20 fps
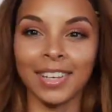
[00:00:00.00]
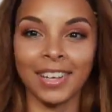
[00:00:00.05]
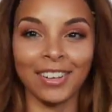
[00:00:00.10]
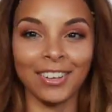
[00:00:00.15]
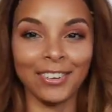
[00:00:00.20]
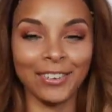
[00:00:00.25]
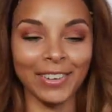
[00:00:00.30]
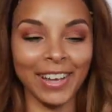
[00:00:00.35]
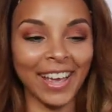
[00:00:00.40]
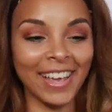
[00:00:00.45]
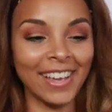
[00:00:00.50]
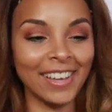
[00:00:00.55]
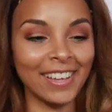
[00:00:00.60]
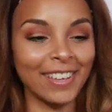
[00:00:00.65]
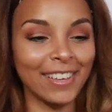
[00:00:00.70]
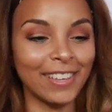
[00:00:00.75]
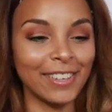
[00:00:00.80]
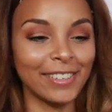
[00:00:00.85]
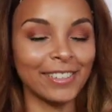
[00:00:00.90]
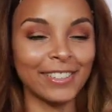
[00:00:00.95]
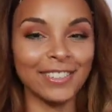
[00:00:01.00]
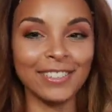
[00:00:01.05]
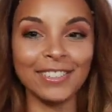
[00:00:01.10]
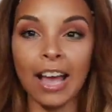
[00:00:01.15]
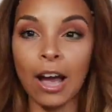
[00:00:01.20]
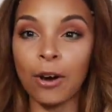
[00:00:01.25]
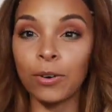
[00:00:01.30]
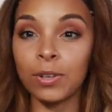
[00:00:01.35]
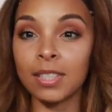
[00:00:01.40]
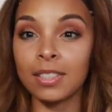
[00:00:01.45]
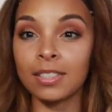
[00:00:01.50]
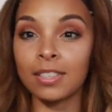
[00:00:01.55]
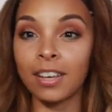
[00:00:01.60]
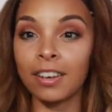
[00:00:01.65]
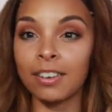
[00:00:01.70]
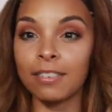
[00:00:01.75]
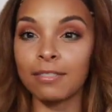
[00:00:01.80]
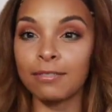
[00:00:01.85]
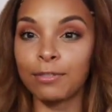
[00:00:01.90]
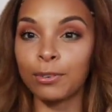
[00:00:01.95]
Okay, now it's
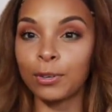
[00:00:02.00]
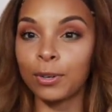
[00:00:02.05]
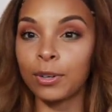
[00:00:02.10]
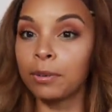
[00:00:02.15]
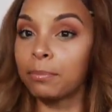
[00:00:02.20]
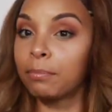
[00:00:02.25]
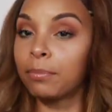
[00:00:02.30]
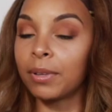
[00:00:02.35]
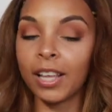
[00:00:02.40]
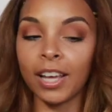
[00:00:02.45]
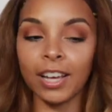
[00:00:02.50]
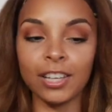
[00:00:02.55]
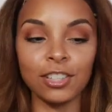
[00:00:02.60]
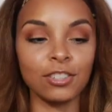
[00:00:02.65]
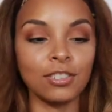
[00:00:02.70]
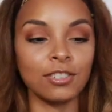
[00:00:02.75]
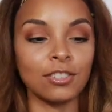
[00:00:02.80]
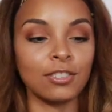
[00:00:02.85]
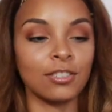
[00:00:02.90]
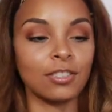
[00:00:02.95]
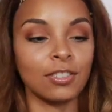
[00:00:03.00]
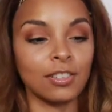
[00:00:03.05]
time for blush.